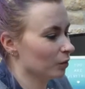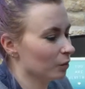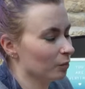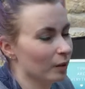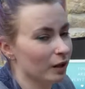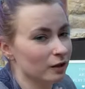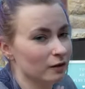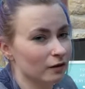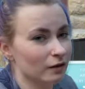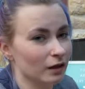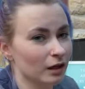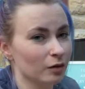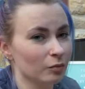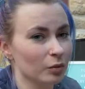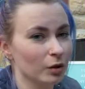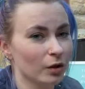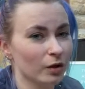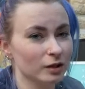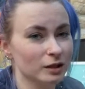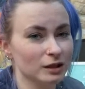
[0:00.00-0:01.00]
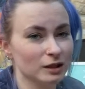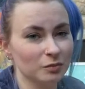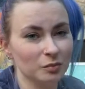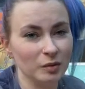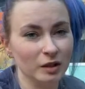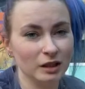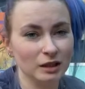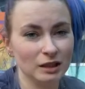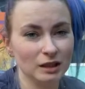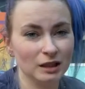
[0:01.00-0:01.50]
a bad thing because it
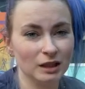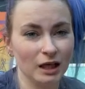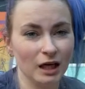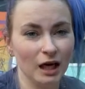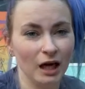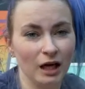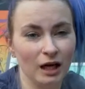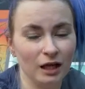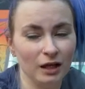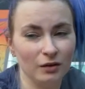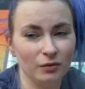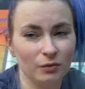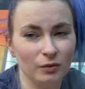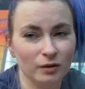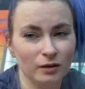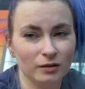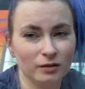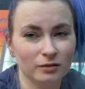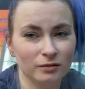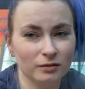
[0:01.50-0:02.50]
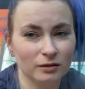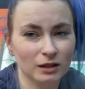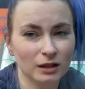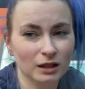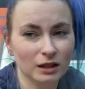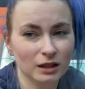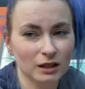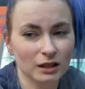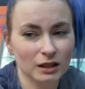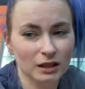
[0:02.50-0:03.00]
means that I will
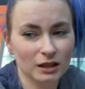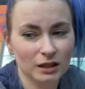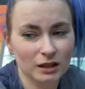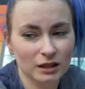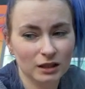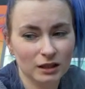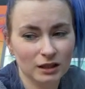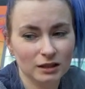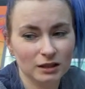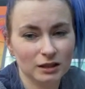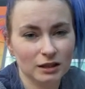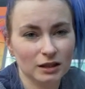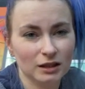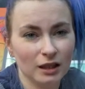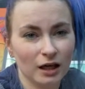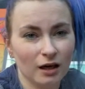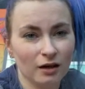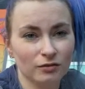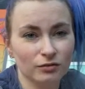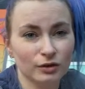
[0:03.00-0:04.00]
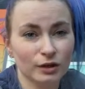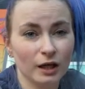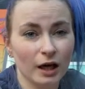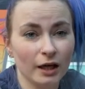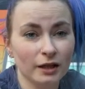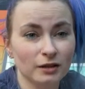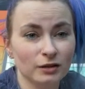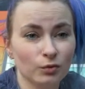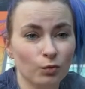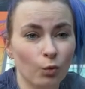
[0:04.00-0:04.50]
have a
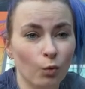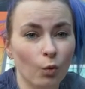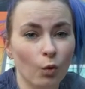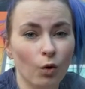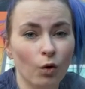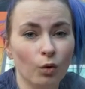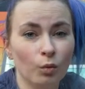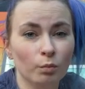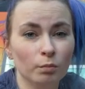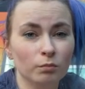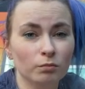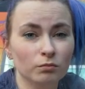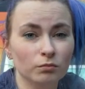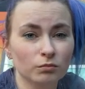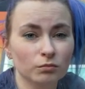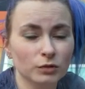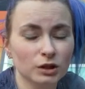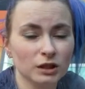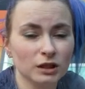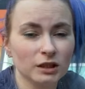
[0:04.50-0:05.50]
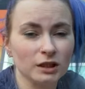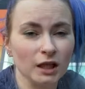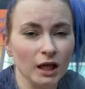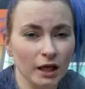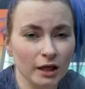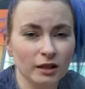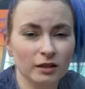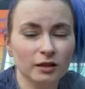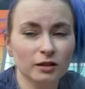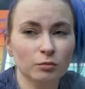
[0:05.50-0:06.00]
nice warm,
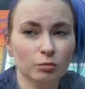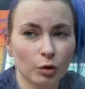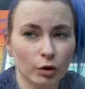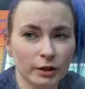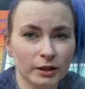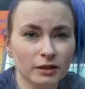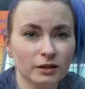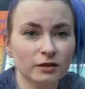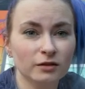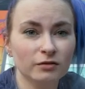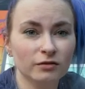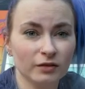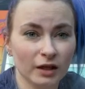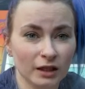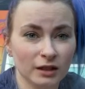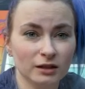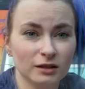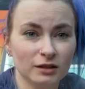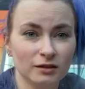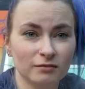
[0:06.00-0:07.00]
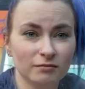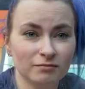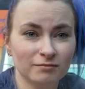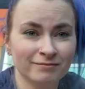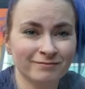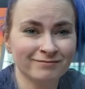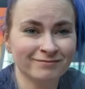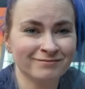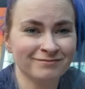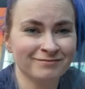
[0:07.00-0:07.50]
slightly moist face. And